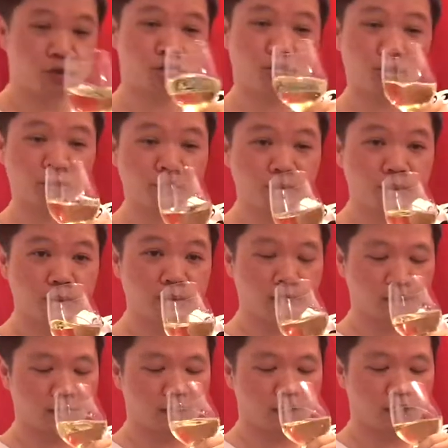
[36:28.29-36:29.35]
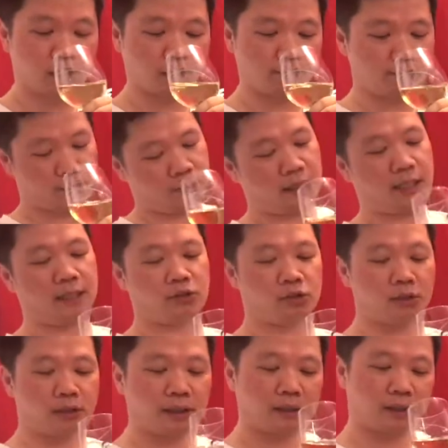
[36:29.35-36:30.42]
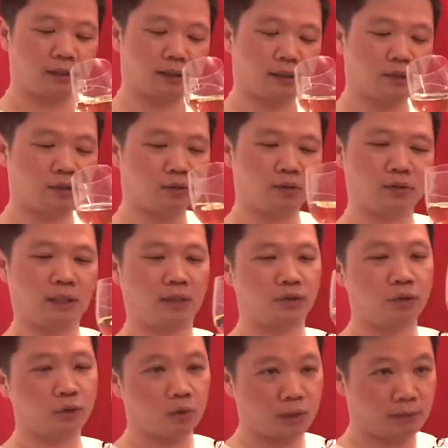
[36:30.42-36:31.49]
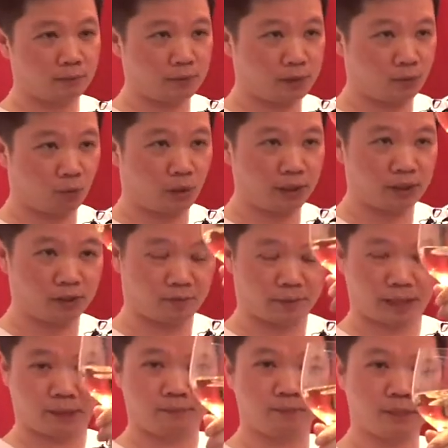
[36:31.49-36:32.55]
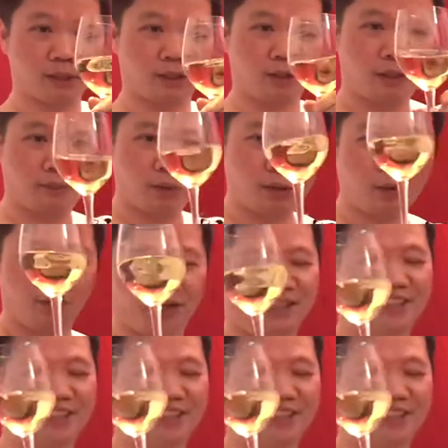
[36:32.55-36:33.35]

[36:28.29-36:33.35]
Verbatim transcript: Cheer. So, I should continue to tell you what this wine is about. So, if you